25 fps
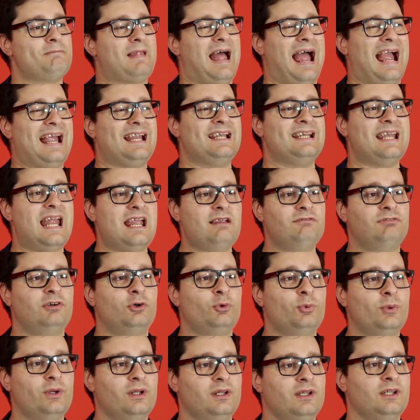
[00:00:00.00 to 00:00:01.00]
I never
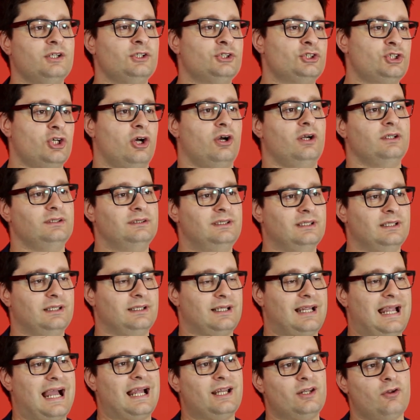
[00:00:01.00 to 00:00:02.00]
really enjoyed
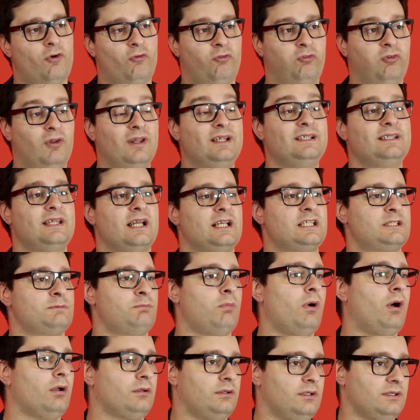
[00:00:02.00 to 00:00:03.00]
the kind of latex
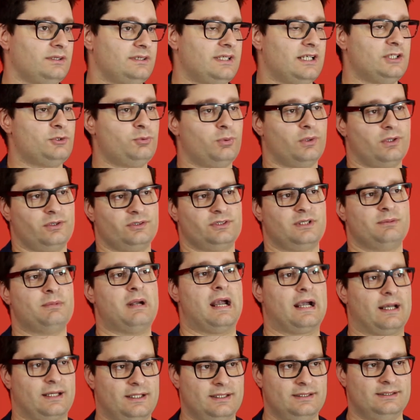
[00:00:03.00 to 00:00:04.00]
bottles that were on the
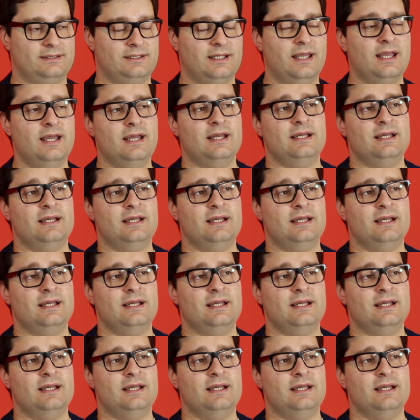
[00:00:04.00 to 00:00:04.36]
market,